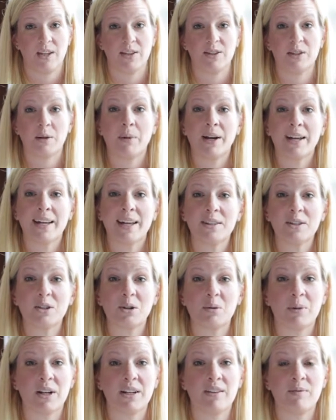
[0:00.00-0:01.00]
So my
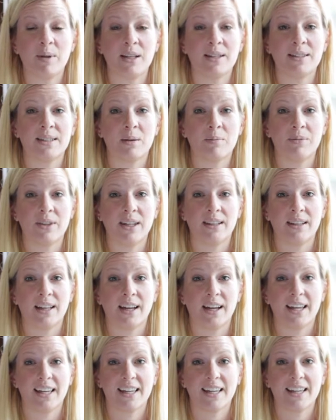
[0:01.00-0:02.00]
answer might have been something
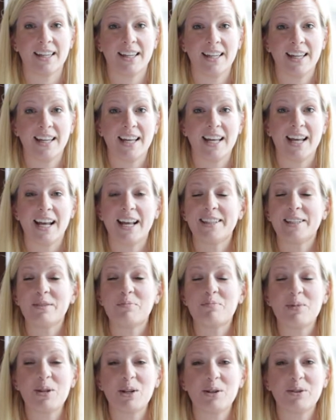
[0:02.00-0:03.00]
like, "It's a
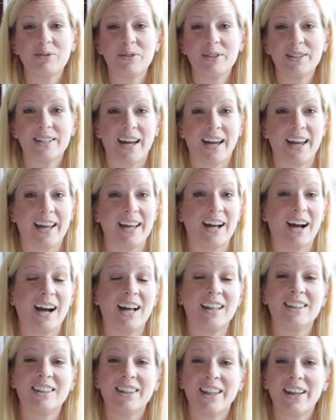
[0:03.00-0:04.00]
beautiful day.
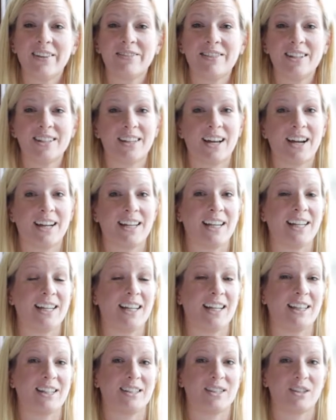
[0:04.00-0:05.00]
I love designing
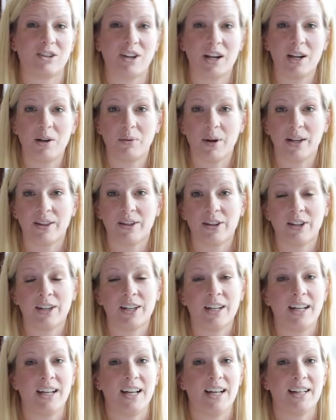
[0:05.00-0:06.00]
in this great weather.
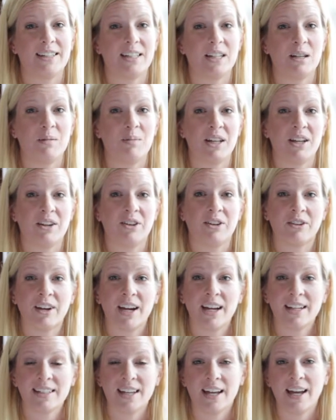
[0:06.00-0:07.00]
It's going to be a
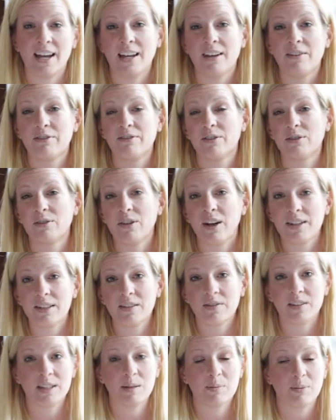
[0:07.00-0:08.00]
great day for lots
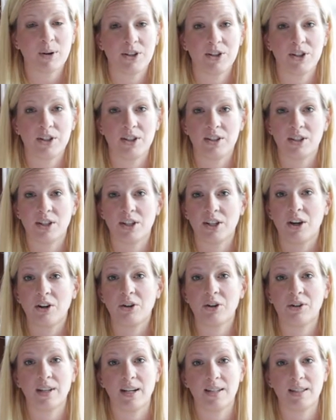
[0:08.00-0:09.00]
of inspiration to go
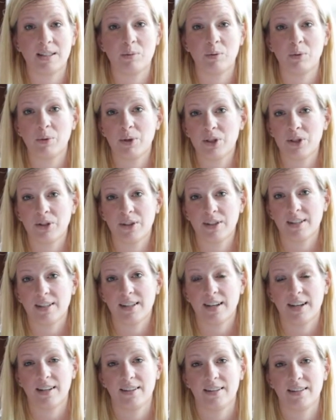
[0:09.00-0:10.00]
create some original
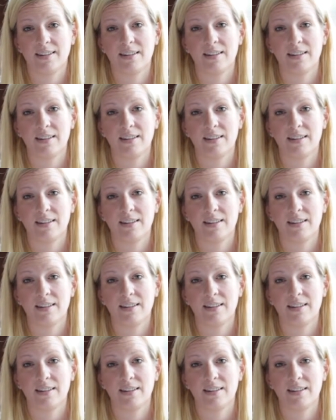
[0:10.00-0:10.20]
designs."